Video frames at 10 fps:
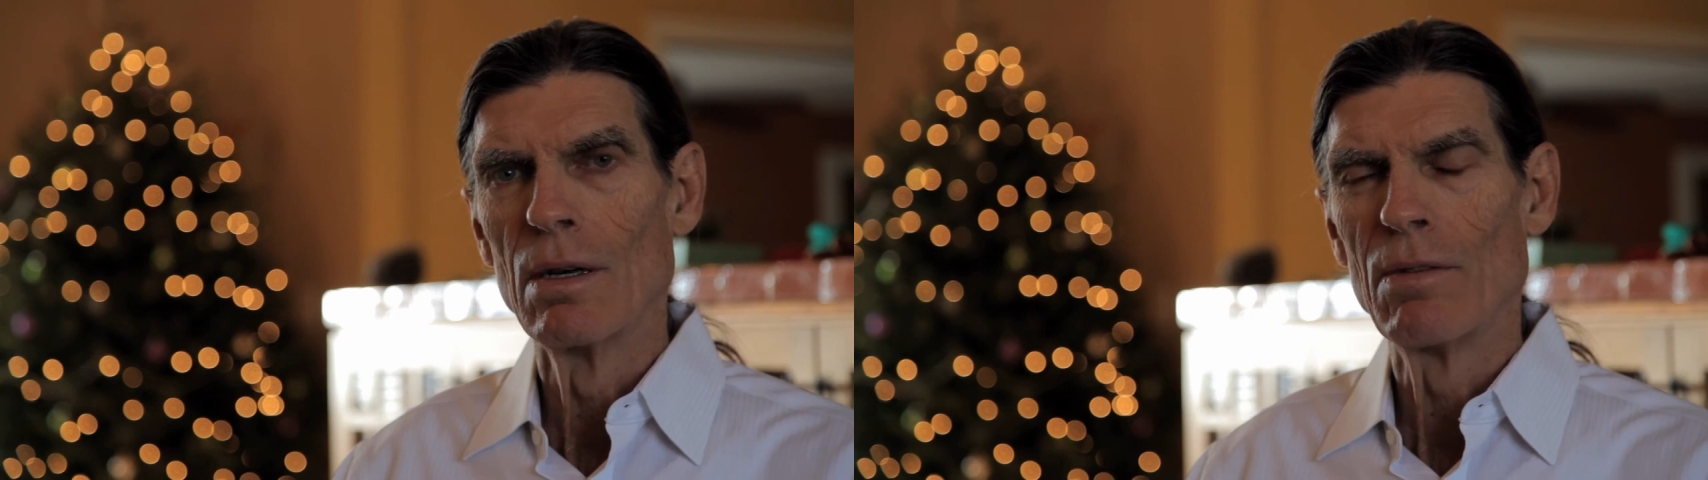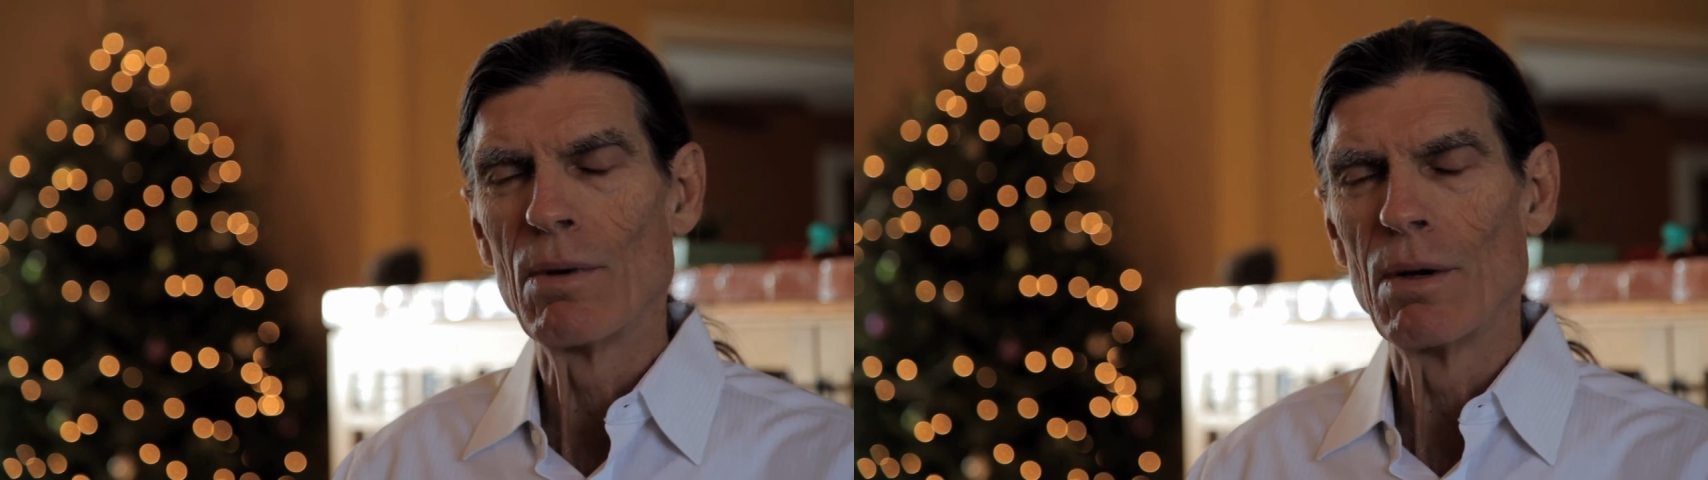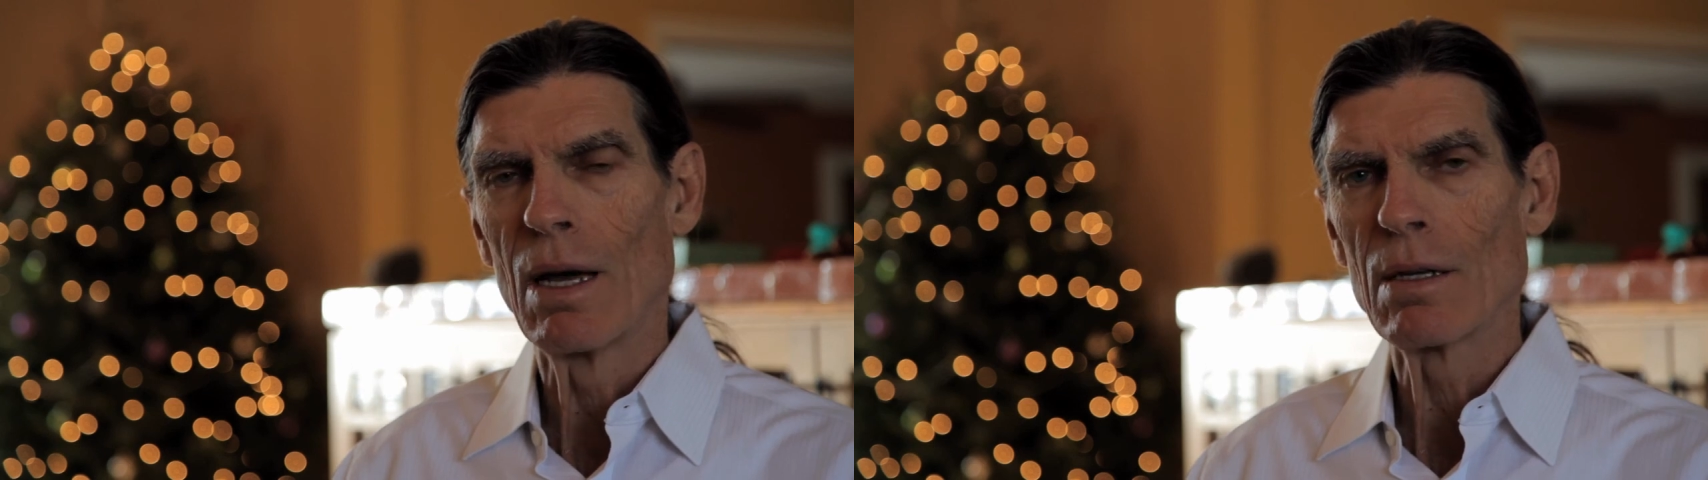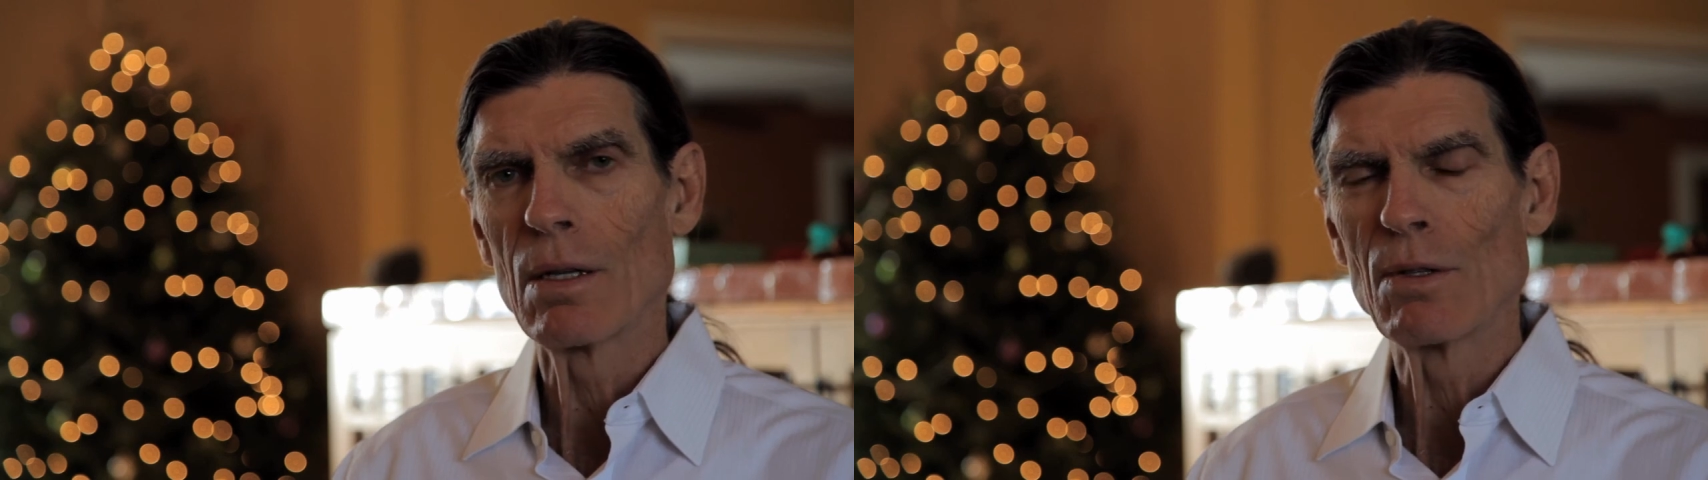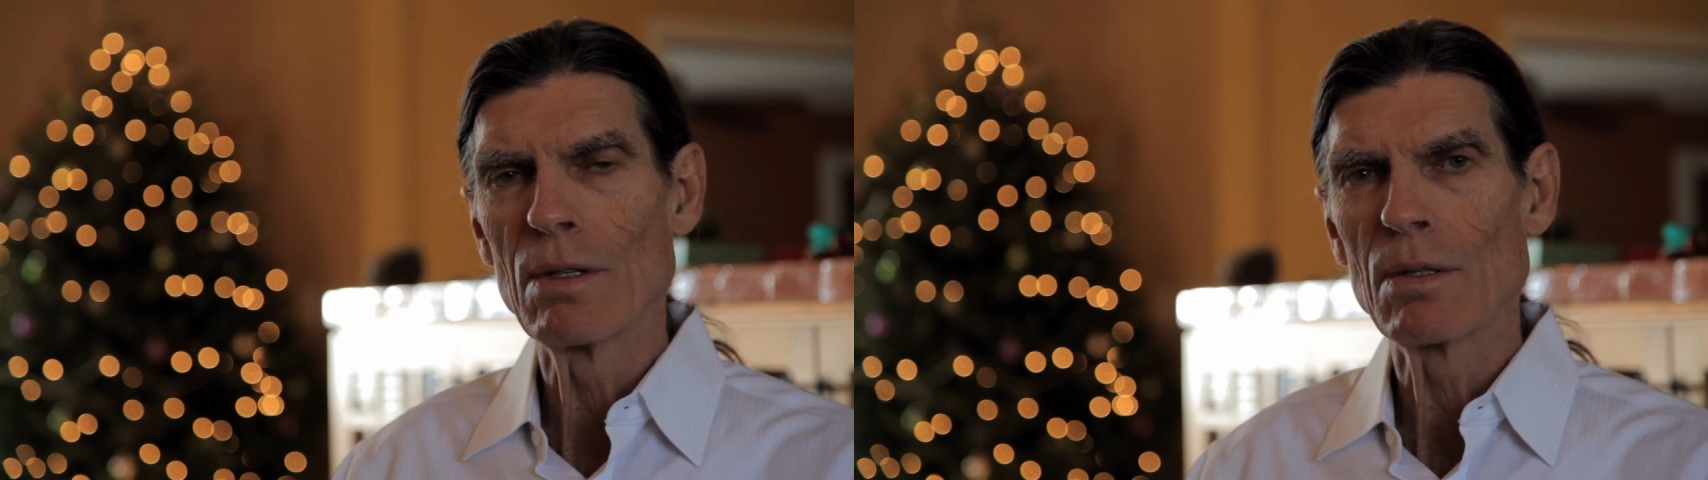If you like
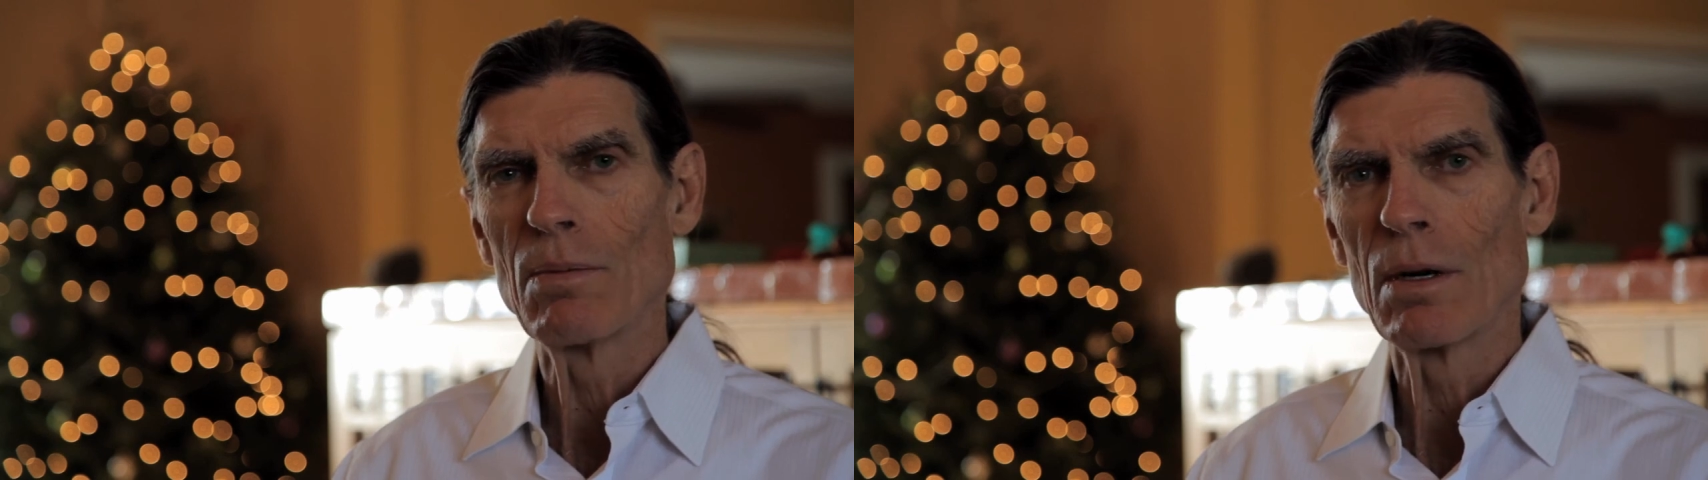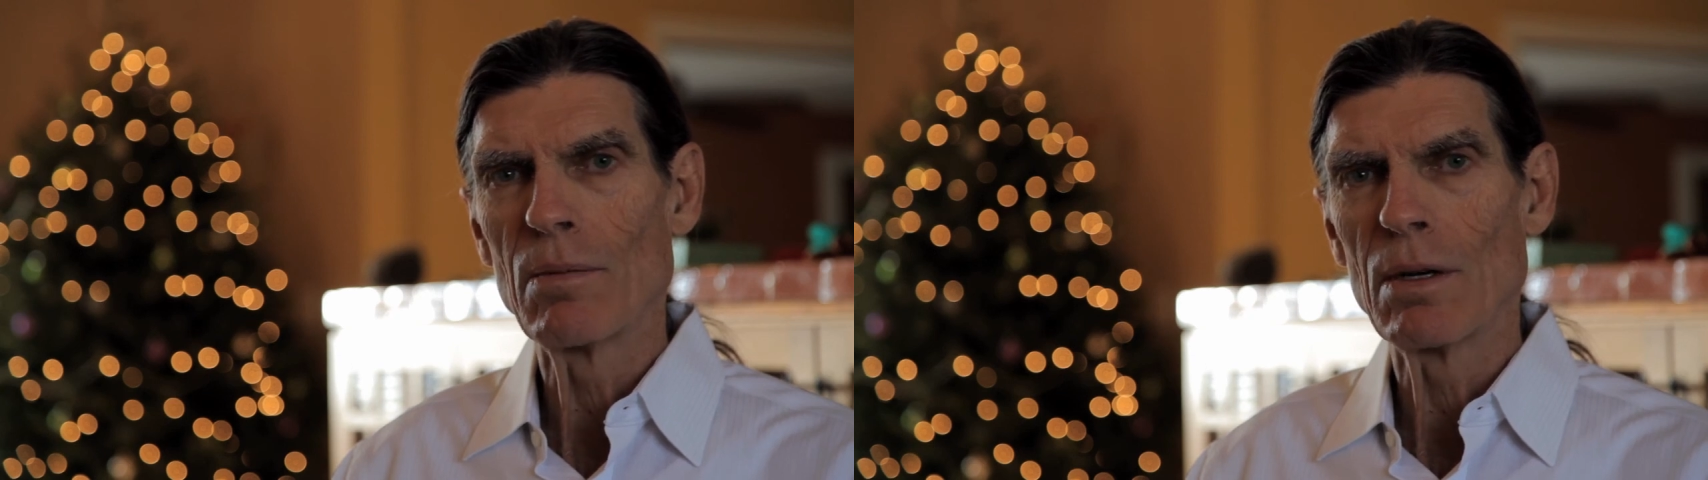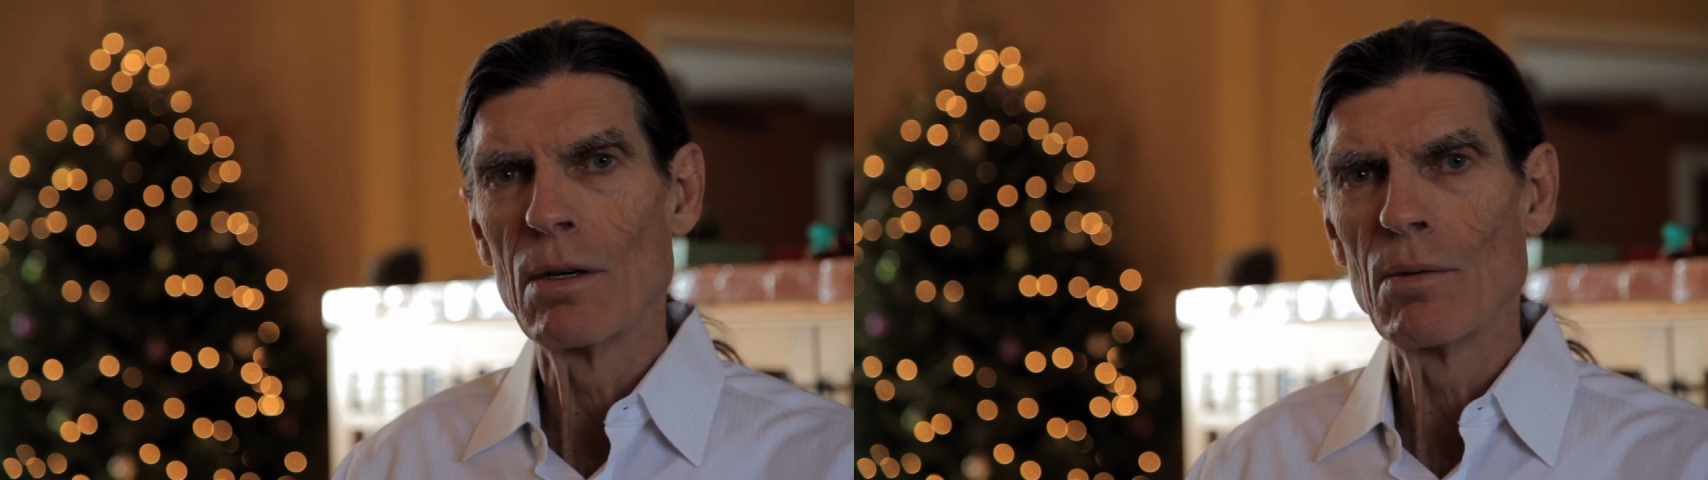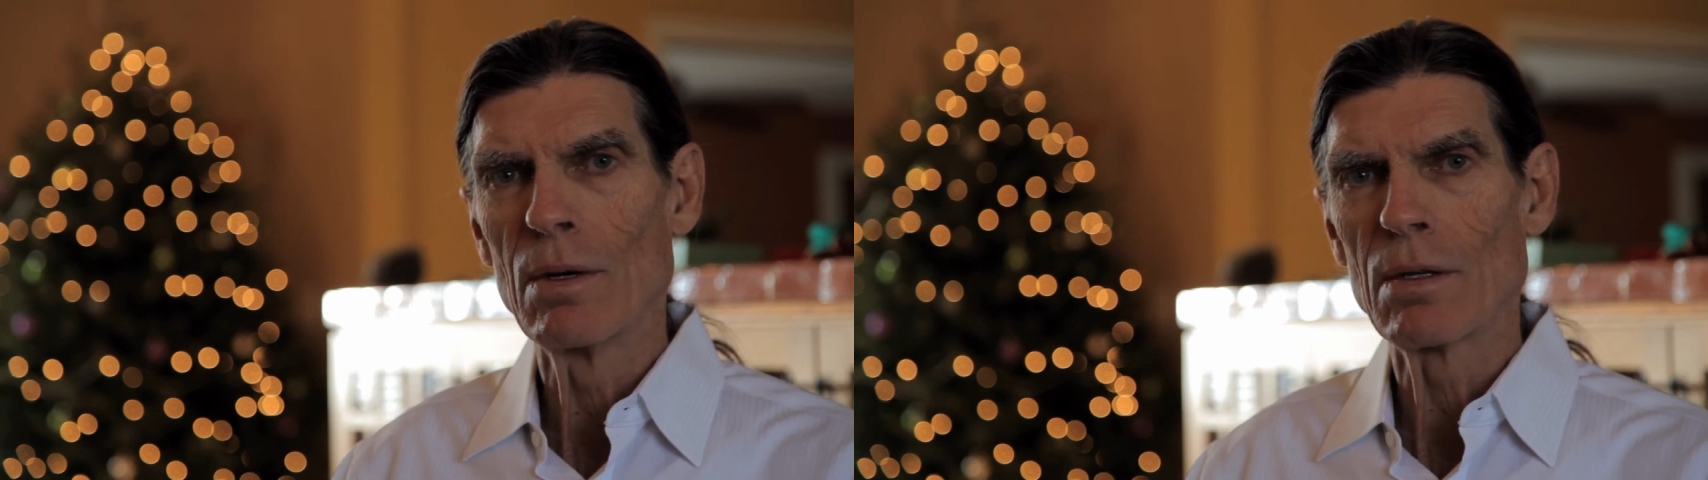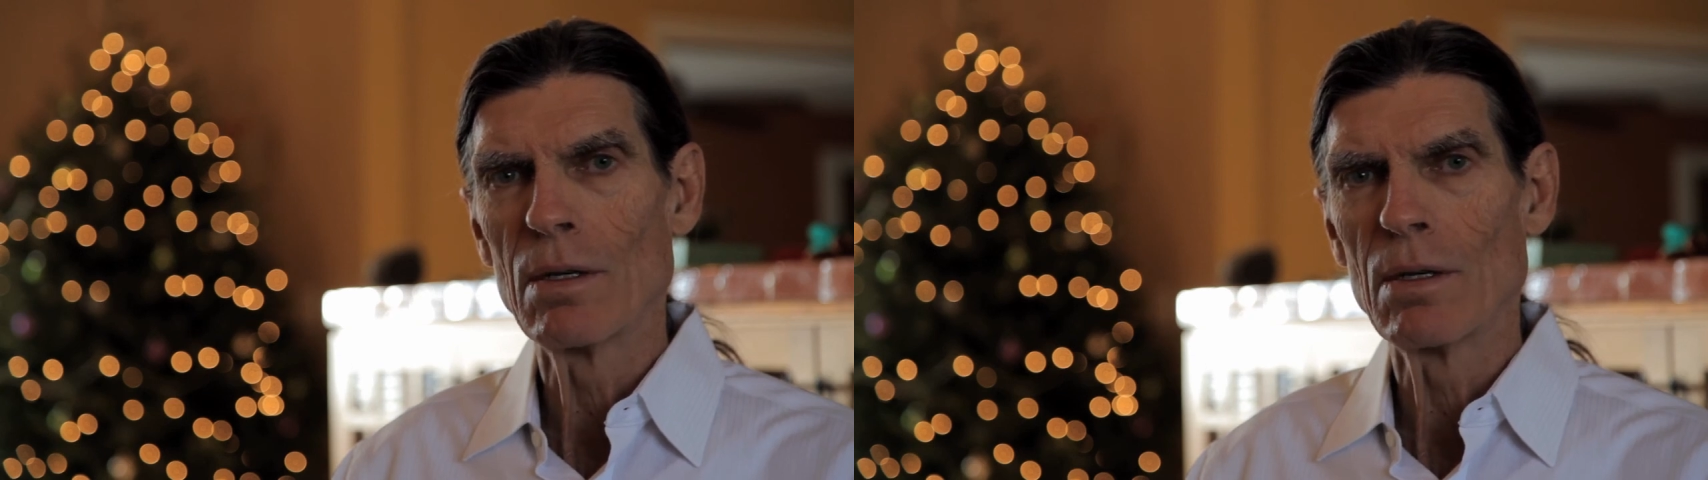this experiment and you want to